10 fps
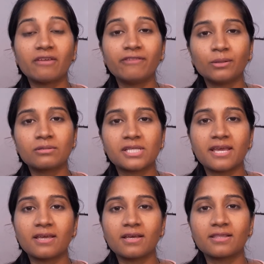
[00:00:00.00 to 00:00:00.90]
if you
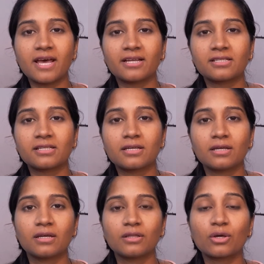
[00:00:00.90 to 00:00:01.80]
say that
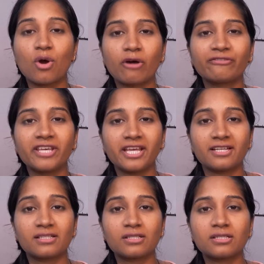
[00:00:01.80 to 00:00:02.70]
the coffee
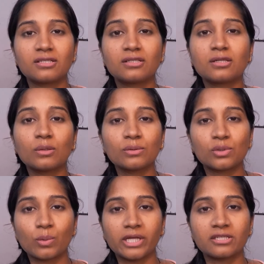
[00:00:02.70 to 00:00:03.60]
is too
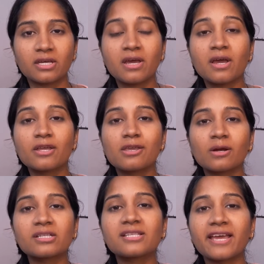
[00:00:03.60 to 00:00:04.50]
sweet,
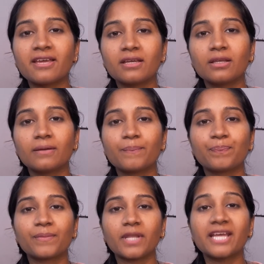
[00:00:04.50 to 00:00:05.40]
you're saying
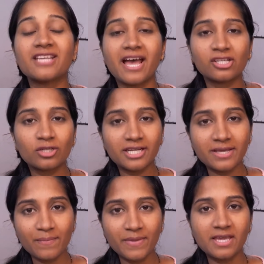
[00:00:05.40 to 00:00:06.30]
it
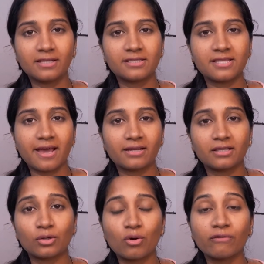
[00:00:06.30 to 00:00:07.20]
actually means
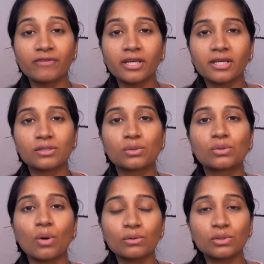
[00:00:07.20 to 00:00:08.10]
that the coffee is
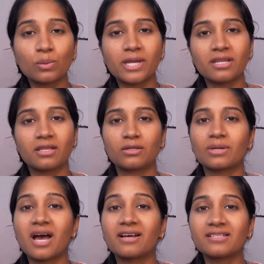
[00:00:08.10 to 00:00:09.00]
so sweet that
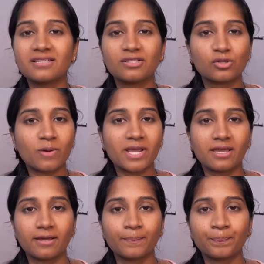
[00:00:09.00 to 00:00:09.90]
you can't
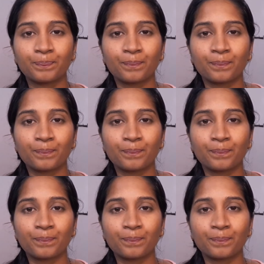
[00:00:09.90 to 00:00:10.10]
drink it.